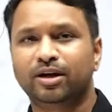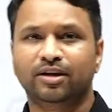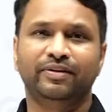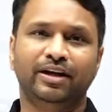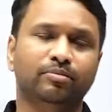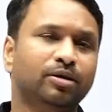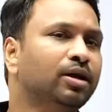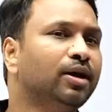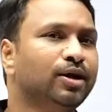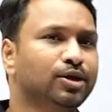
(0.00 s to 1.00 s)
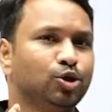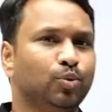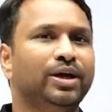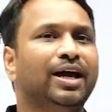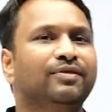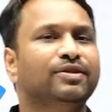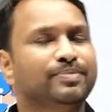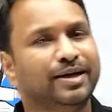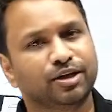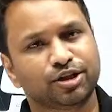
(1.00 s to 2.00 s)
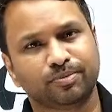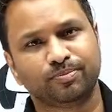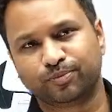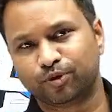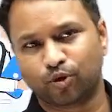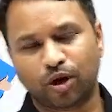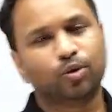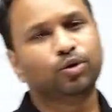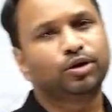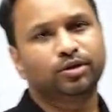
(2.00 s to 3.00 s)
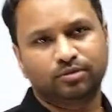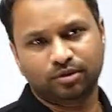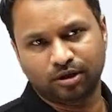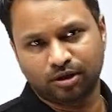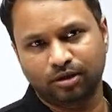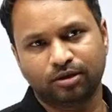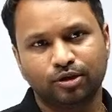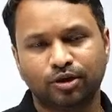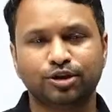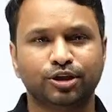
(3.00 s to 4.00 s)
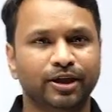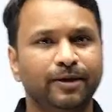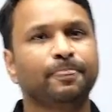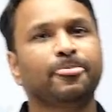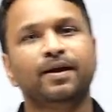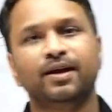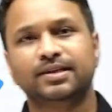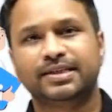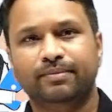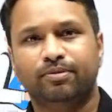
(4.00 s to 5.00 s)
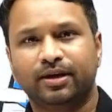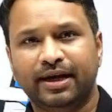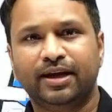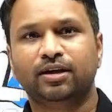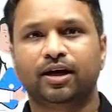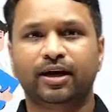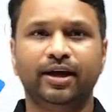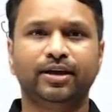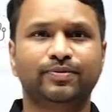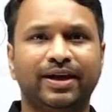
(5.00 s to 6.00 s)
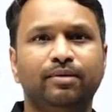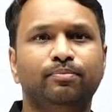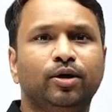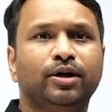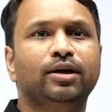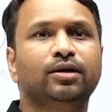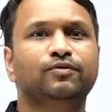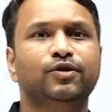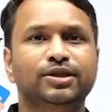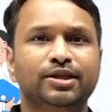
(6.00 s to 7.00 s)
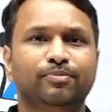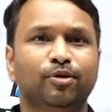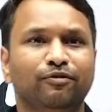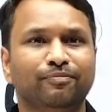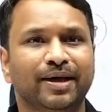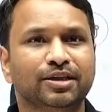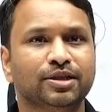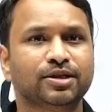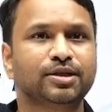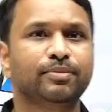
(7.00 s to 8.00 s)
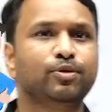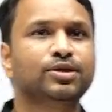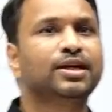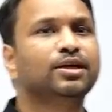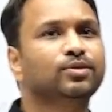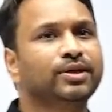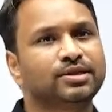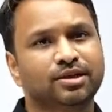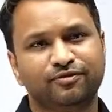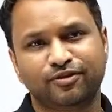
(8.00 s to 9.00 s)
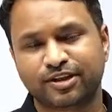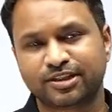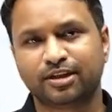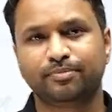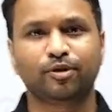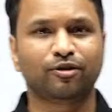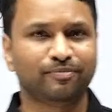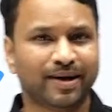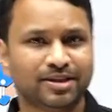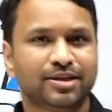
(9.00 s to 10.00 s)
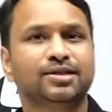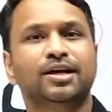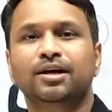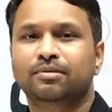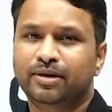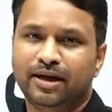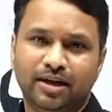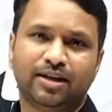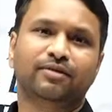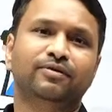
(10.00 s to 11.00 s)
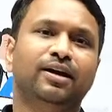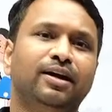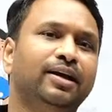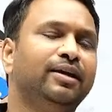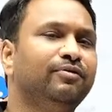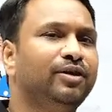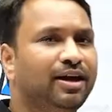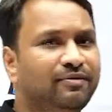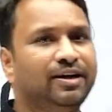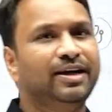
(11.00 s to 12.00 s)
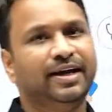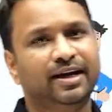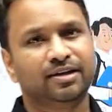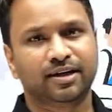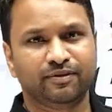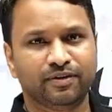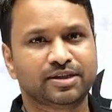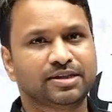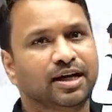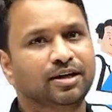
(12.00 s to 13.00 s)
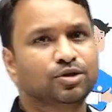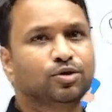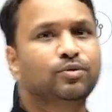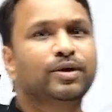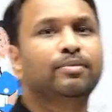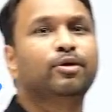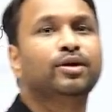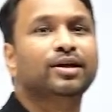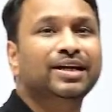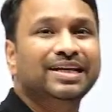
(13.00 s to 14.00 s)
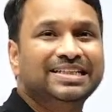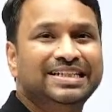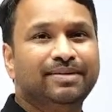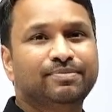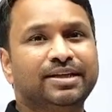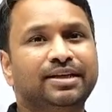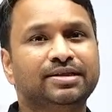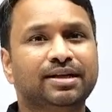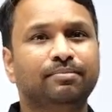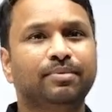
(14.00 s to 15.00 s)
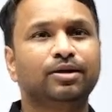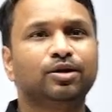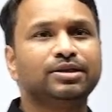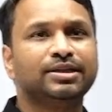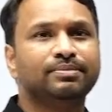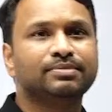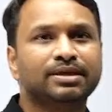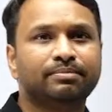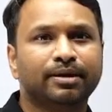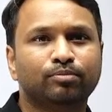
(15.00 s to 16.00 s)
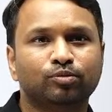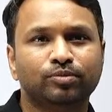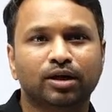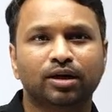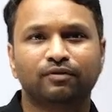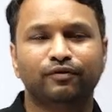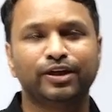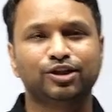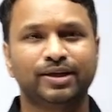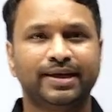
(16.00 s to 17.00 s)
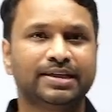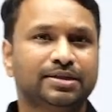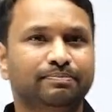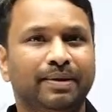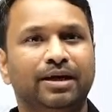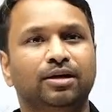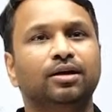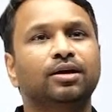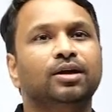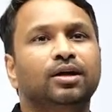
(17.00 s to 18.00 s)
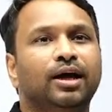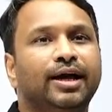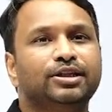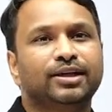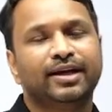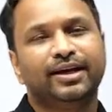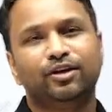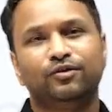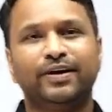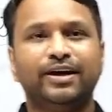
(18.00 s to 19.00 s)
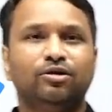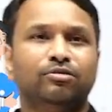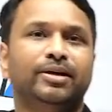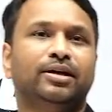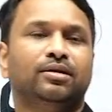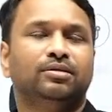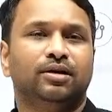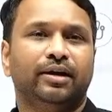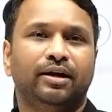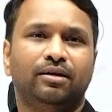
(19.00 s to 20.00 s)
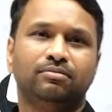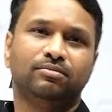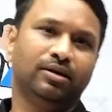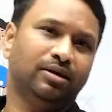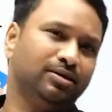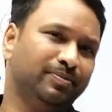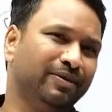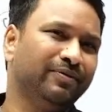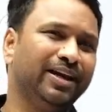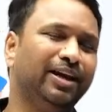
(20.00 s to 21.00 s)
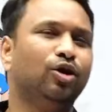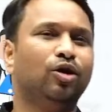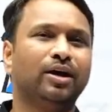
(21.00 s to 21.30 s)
available. So we'll have this mentorship throughout your journey. See, reading early is very important. First year prof batches, you put start out, sir. First year prof batches, me enter avagane, we'll have a date and we'll start. So don't worry about it. GMC Nizamabad or GMC Mehboob Nagar, which is better? Aisha, I need to find out better. It's been very long. I